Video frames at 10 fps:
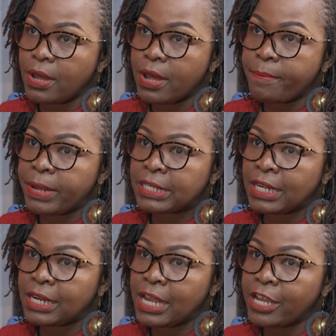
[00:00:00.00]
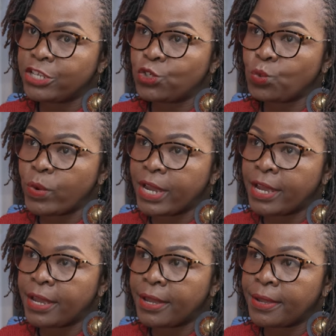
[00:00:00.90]
i'm at an age
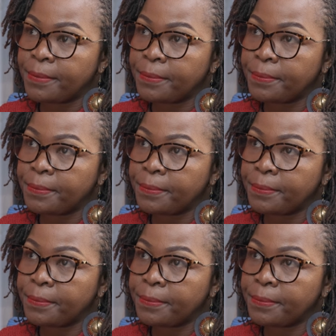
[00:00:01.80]
where